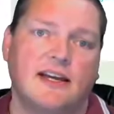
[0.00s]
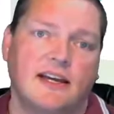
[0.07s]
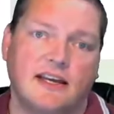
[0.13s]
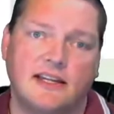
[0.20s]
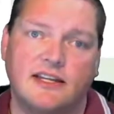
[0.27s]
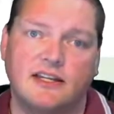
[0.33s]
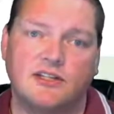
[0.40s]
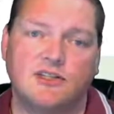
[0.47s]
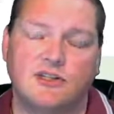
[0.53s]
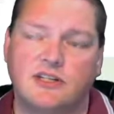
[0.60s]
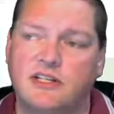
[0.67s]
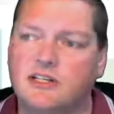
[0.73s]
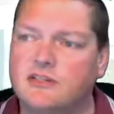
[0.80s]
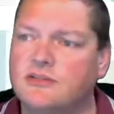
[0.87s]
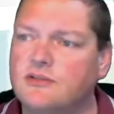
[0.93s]
and that should
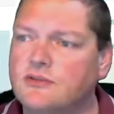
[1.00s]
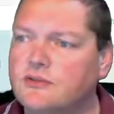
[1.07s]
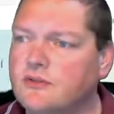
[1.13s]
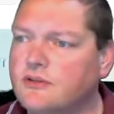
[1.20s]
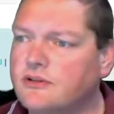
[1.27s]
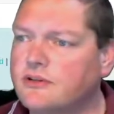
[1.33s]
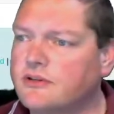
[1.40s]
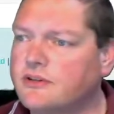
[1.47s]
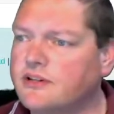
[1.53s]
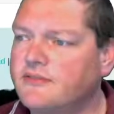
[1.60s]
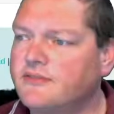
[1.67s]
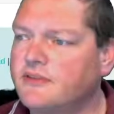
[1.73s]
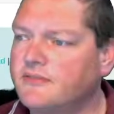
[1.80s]
install all three of